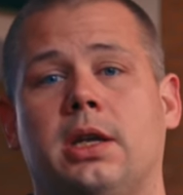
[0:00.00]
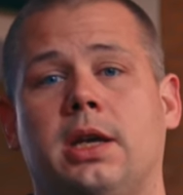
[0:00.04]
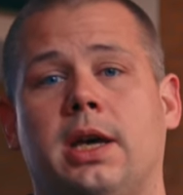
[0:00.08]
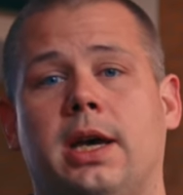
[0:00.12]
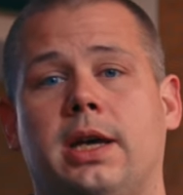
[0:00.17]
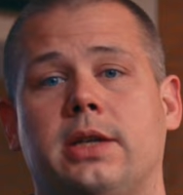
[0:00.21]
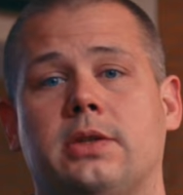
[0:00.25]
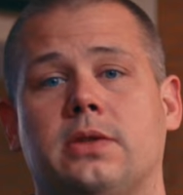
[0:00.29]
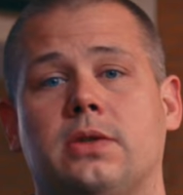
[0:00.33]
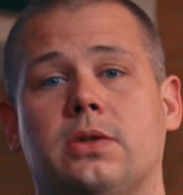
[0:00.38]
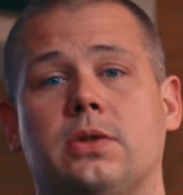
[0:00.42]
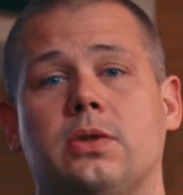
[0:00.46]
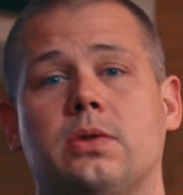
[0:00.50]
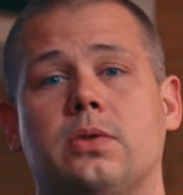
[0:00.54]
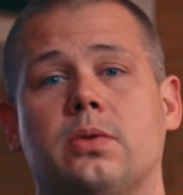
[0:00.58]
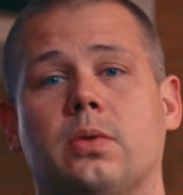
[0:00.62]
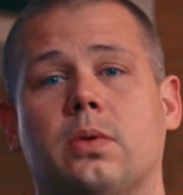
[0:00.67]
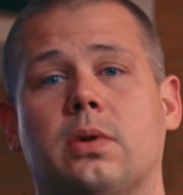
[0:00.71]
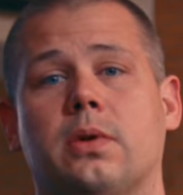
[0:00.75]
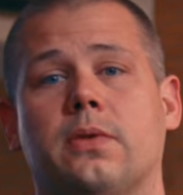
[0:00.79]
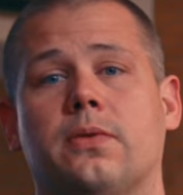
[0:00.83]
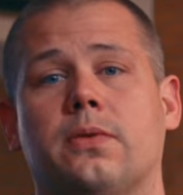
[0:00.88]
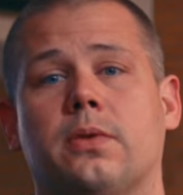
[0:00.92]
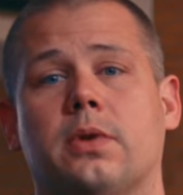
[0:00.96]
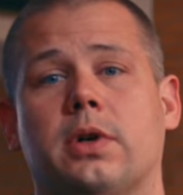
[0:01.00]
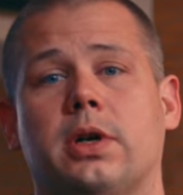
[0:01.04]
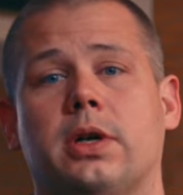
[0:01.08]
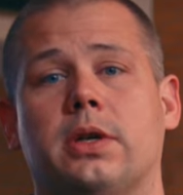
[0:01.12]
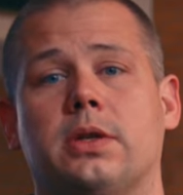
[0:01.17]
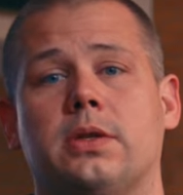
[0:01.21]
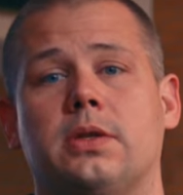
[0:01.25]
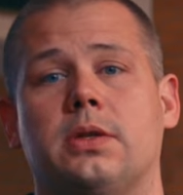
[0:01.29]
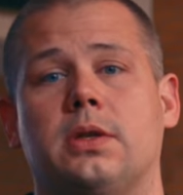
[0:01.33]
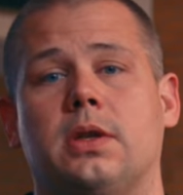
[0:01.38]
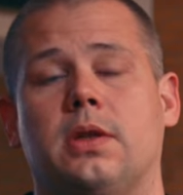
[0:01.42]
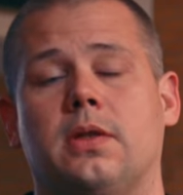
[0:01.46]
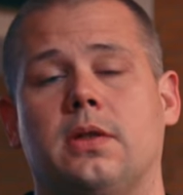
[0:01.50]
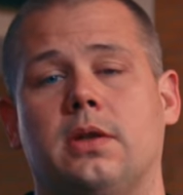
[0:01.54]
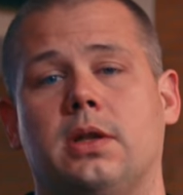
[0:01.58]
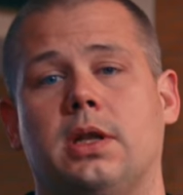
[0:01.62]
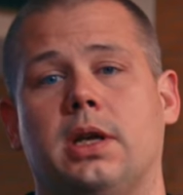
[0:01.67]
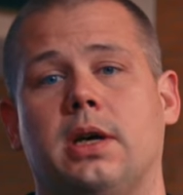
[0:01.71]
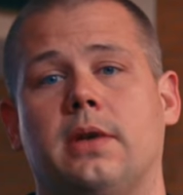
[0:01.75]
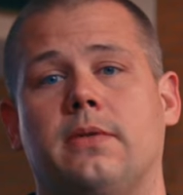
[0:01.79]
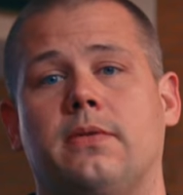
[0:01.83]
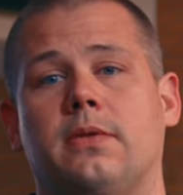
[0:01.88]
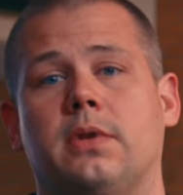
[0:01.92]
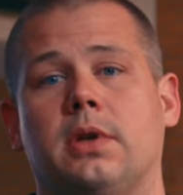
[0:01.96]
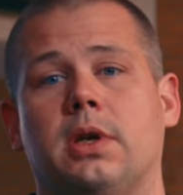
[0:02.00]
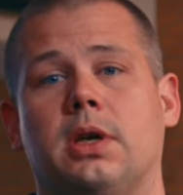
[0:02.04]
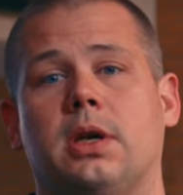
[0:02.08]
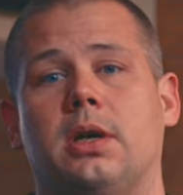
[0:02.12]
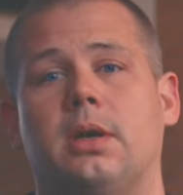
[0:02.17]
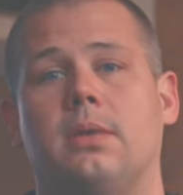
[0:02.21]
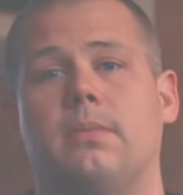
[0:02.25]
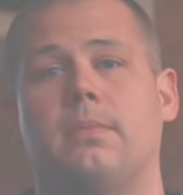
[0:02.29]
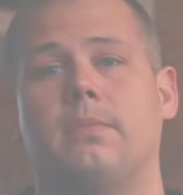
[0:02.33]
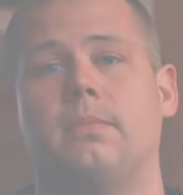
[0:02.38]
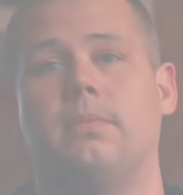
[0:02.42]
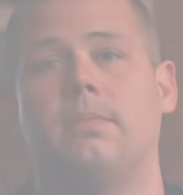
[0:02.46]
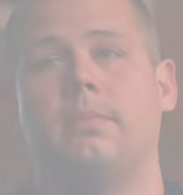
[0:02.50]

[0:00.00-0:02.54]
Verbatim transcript: has in store for us in the life to come.